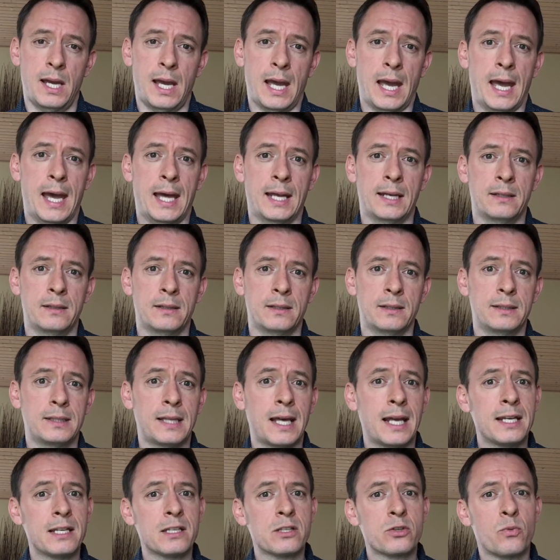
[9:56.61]
And
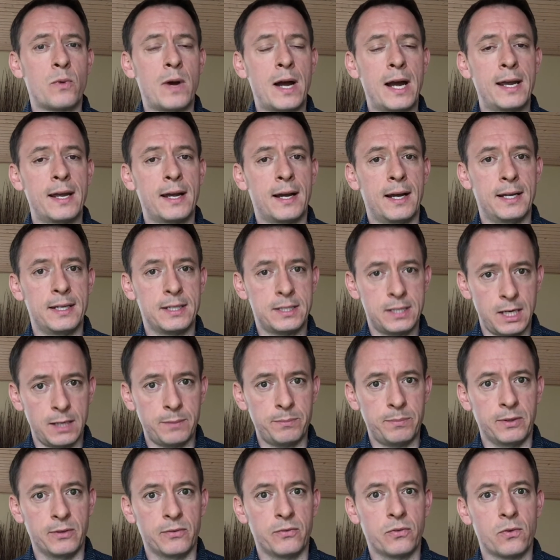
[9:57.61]
that is why I
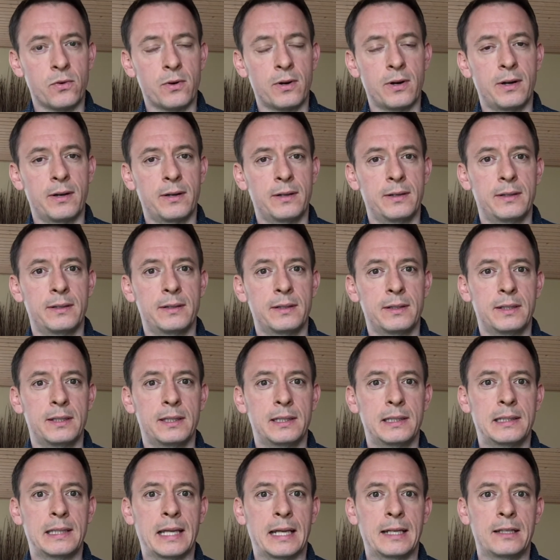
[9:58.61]
said before
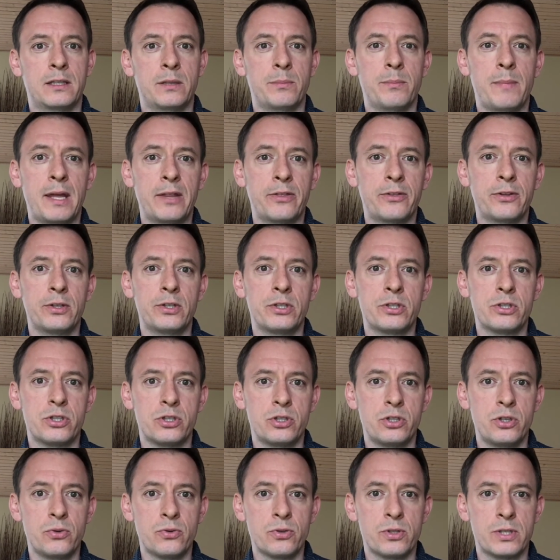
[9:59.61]
that the
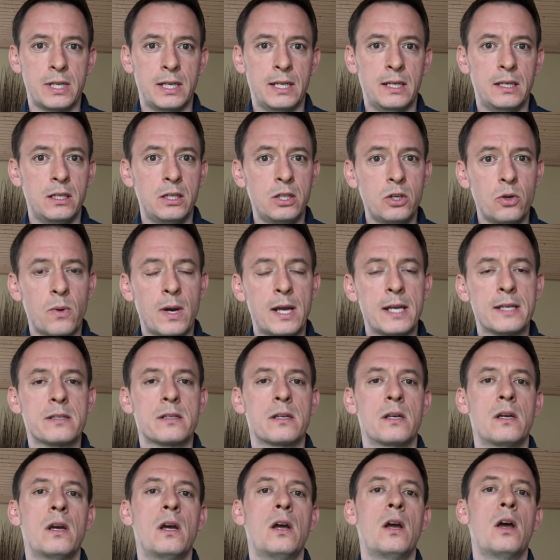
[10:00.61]
methods used in the
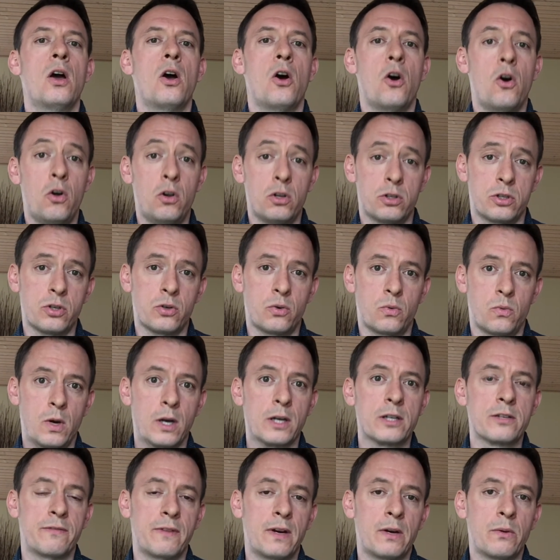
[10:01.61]
US also
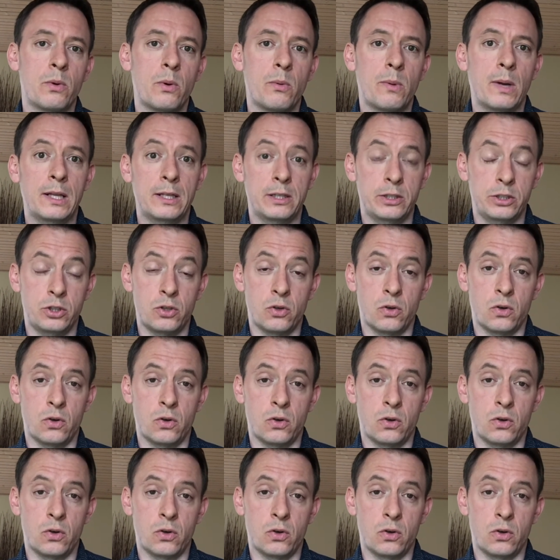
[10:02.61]
works very well in